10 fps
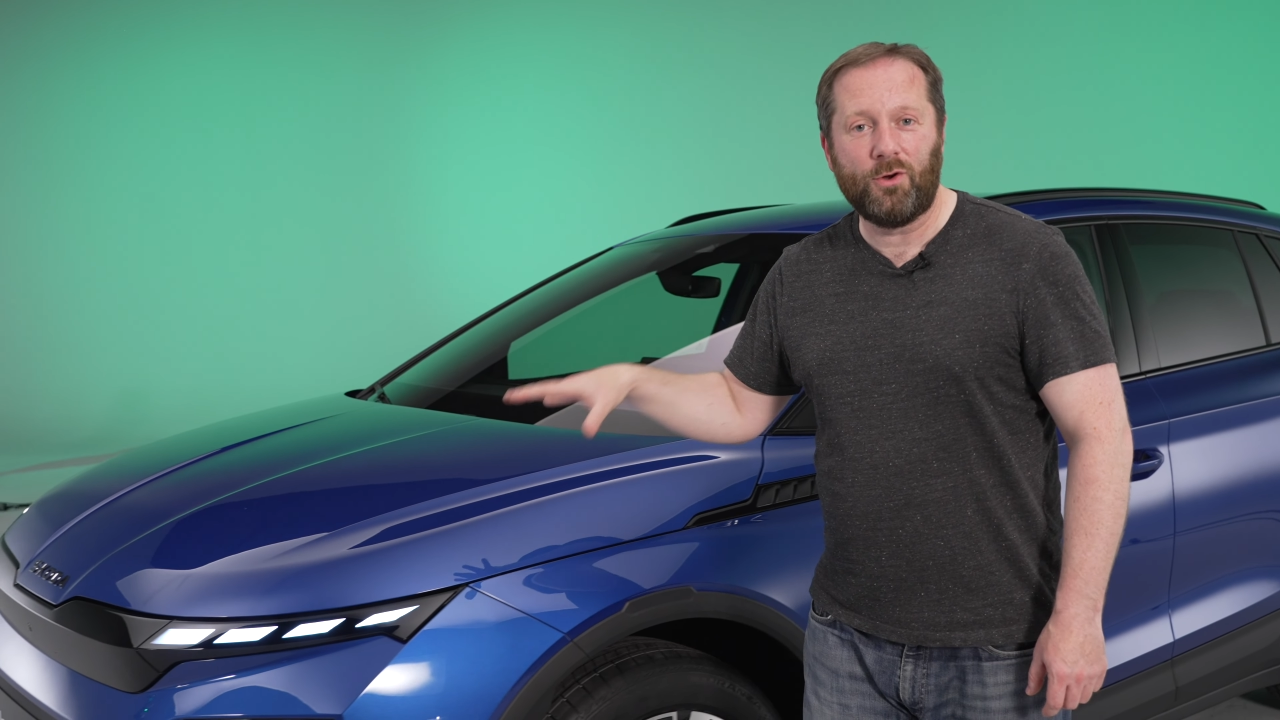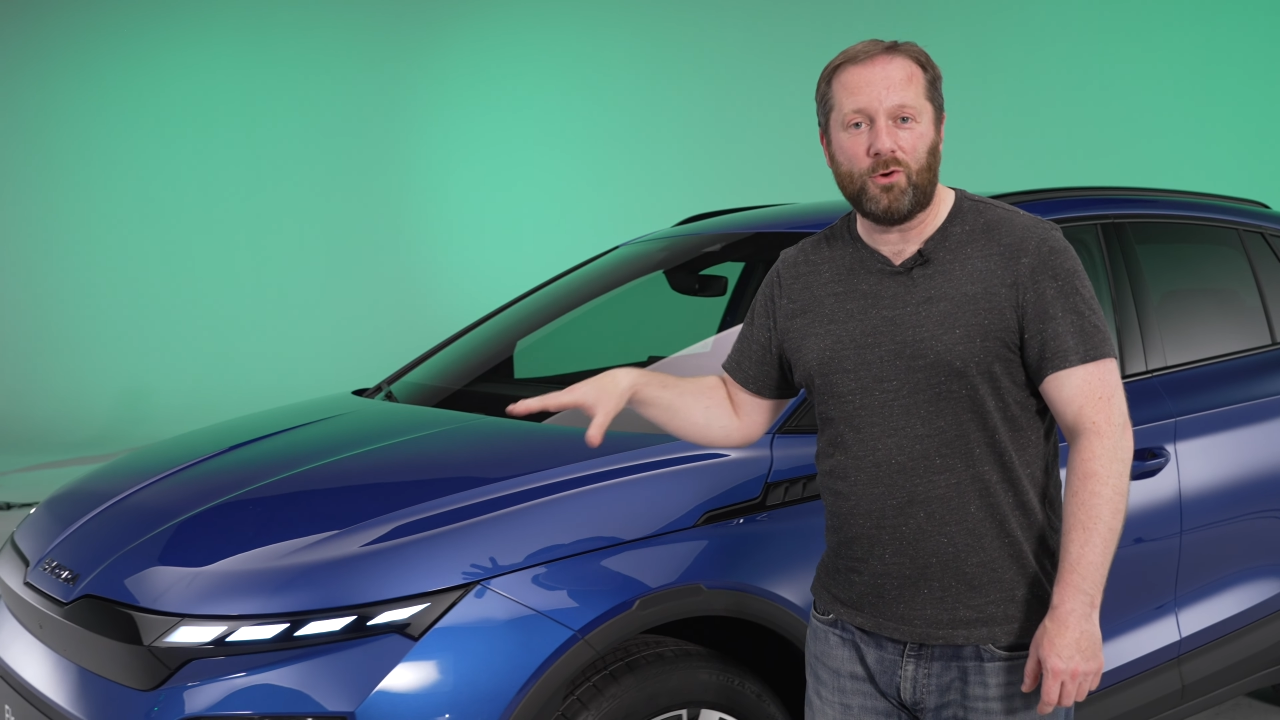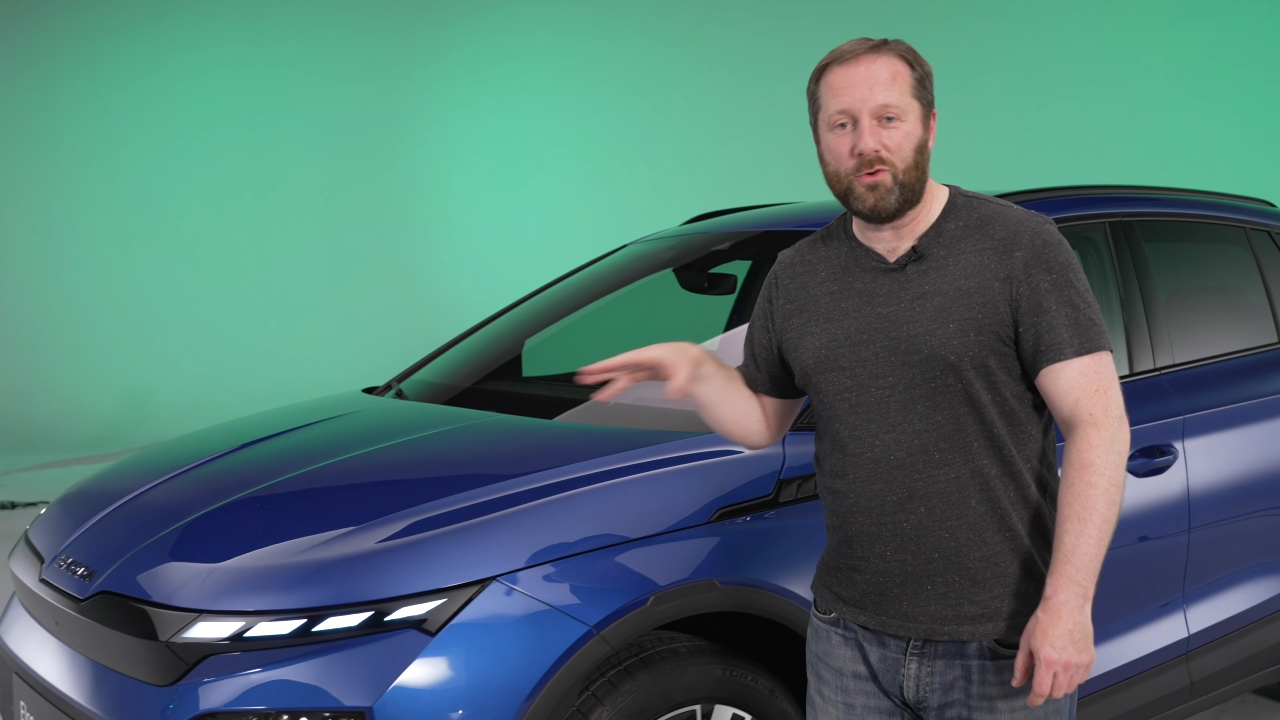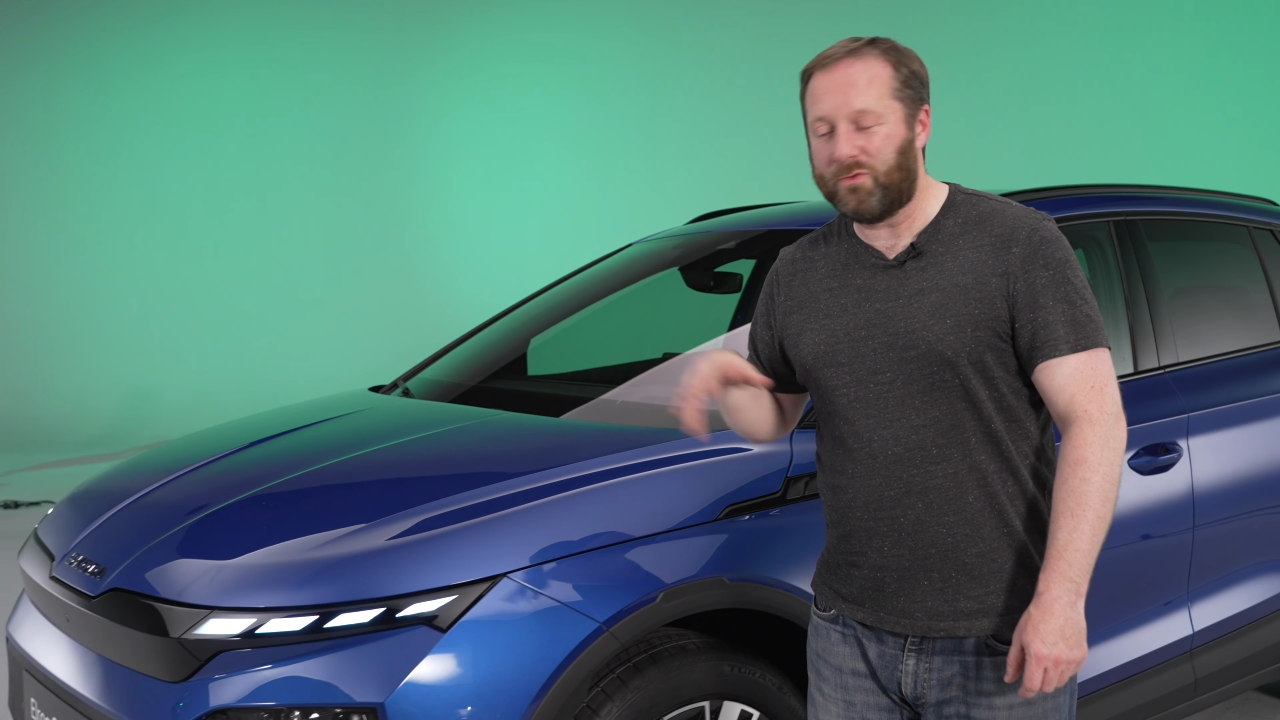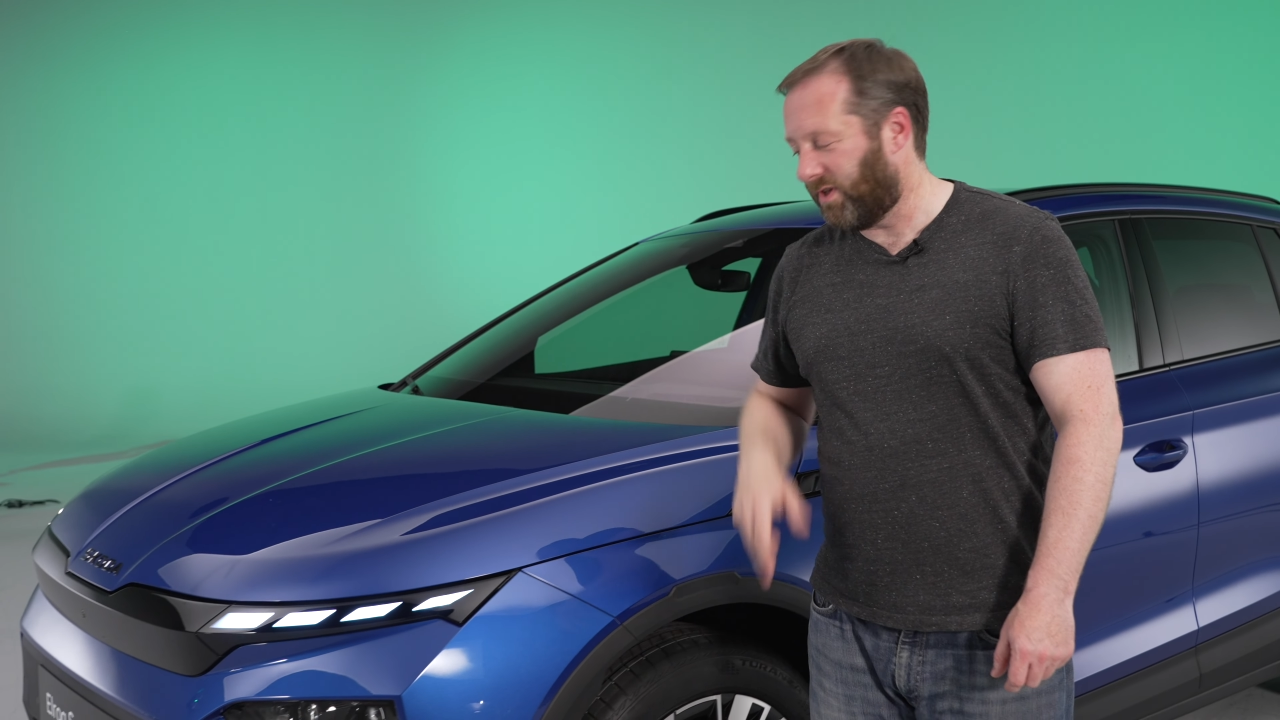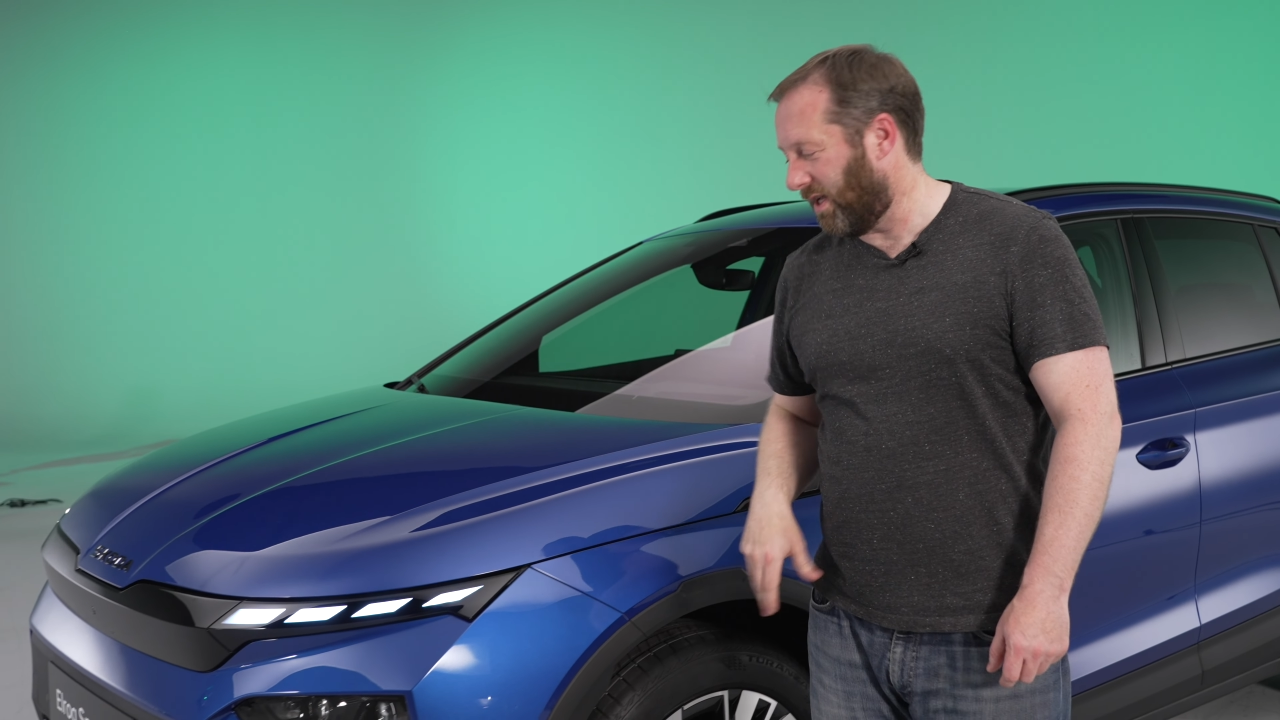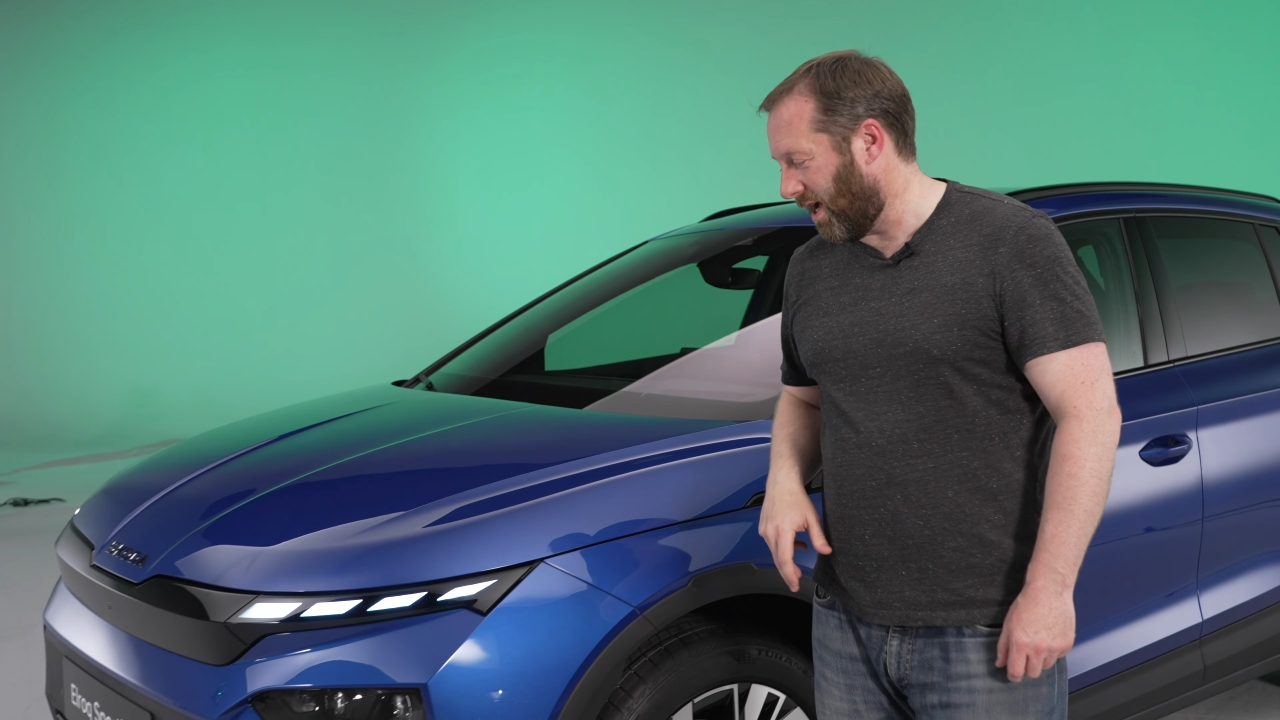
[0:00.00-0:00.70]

of the